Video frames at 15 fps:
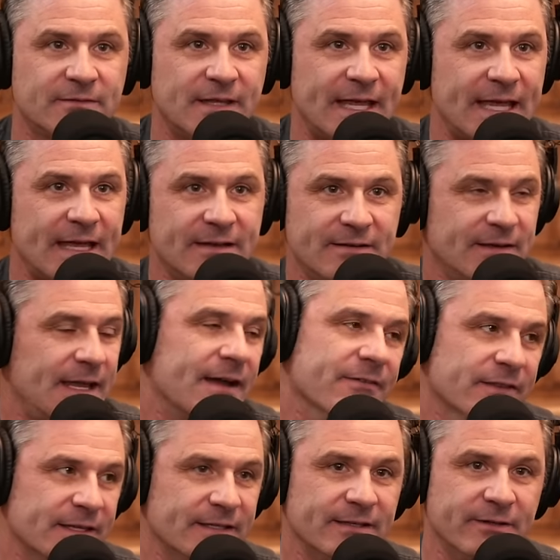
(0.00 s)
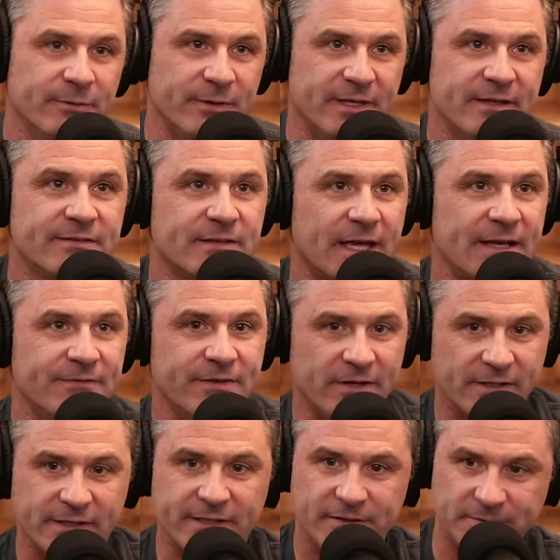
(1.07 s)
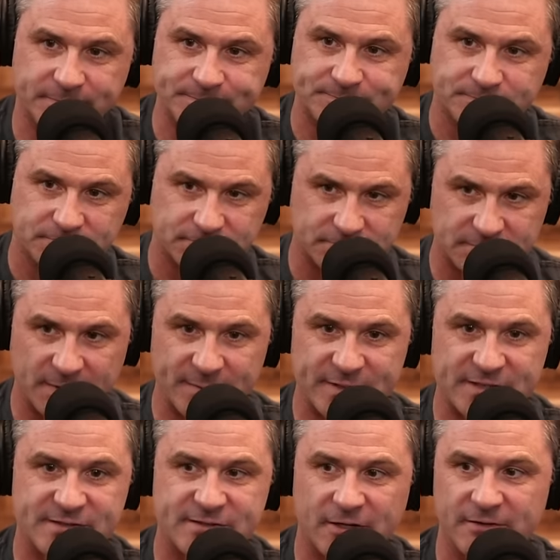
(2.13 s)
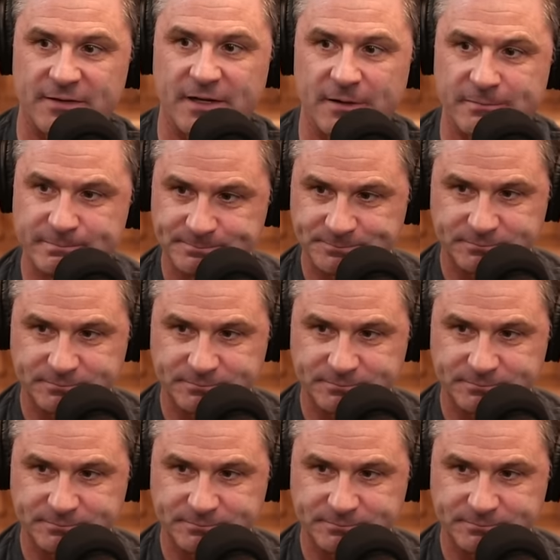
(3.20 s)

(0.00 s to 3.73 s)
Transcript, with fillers: They had everything to do with this. I had very little. Let me just start there.